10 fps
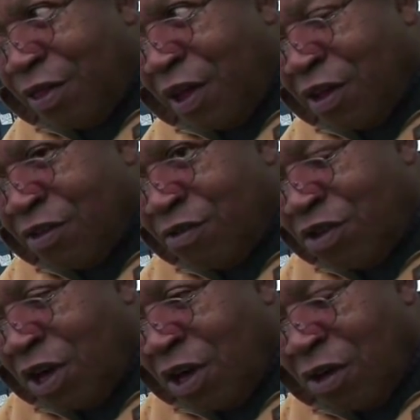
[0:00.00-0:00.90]
Things have
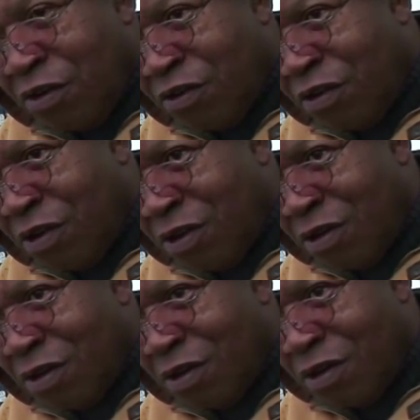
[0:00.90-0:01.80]
changed
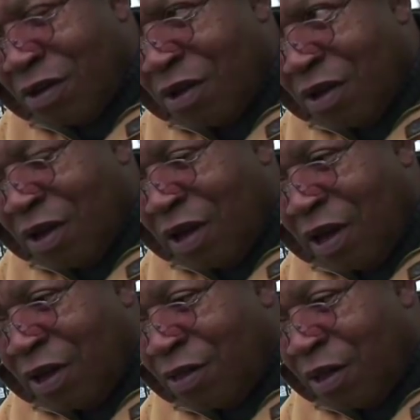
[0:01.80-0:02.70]

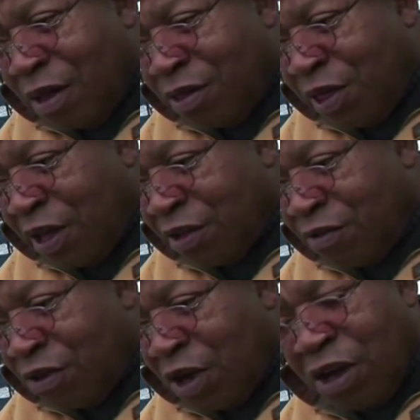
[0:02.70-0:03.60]
and things
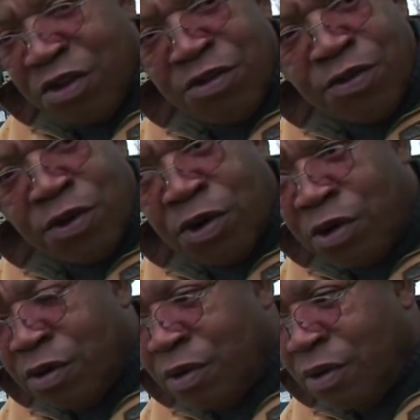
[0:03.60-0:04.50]
have changed for